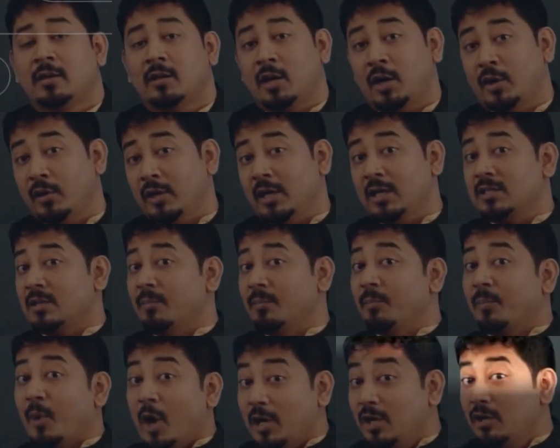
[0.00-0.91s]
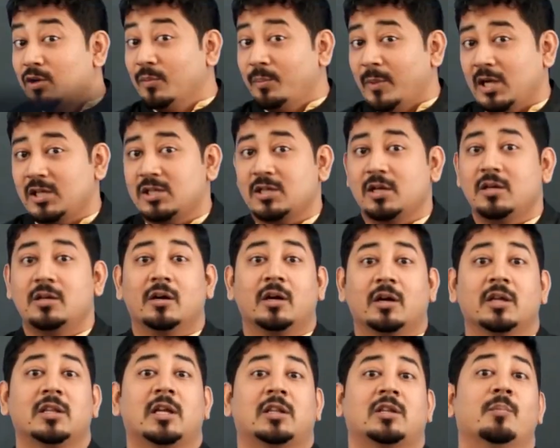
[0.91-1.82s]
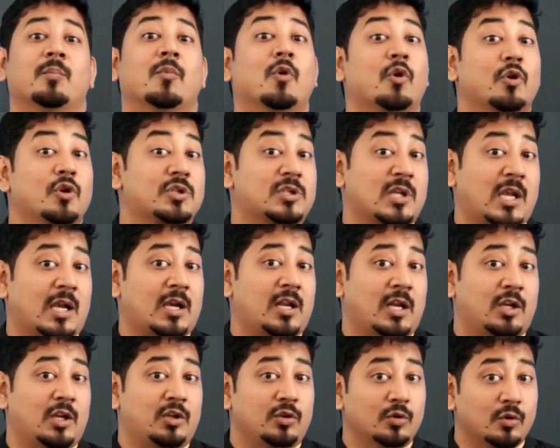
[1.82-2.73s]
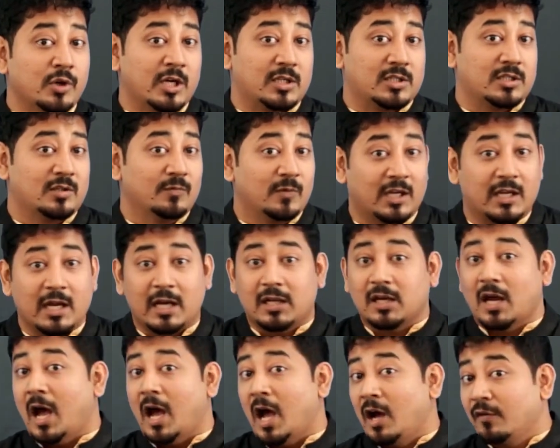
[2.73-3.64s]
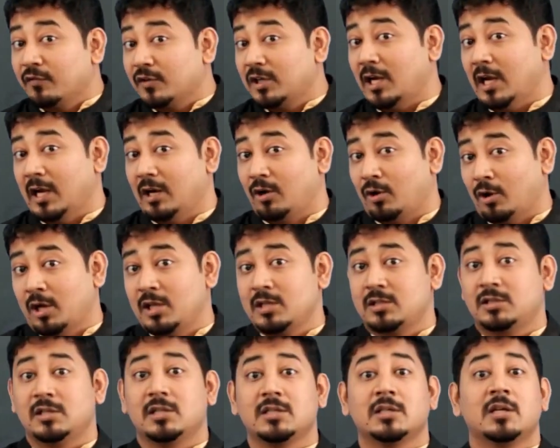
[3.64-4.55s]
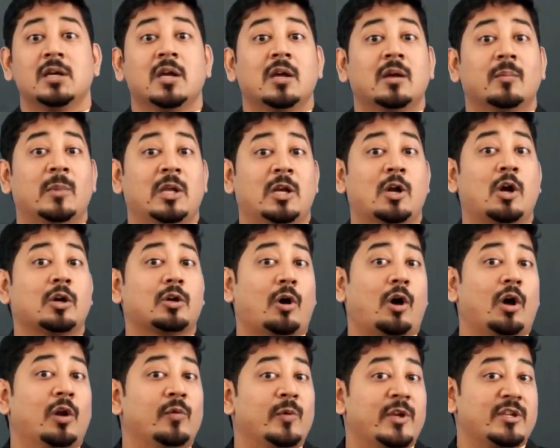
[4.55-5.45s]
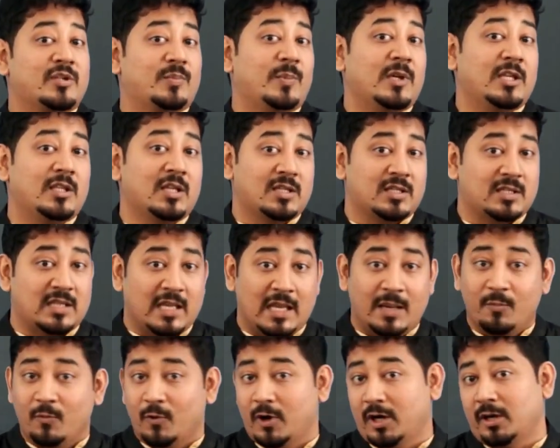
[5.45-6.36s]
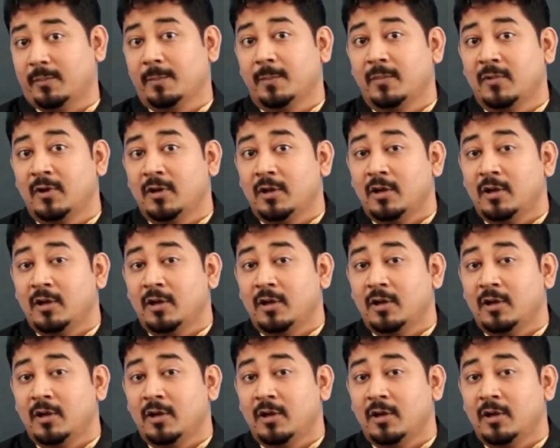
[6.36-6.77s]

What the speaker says: Now, it is important to mention here that the monosaccharide units we get after hydrolysis may not always be the same one.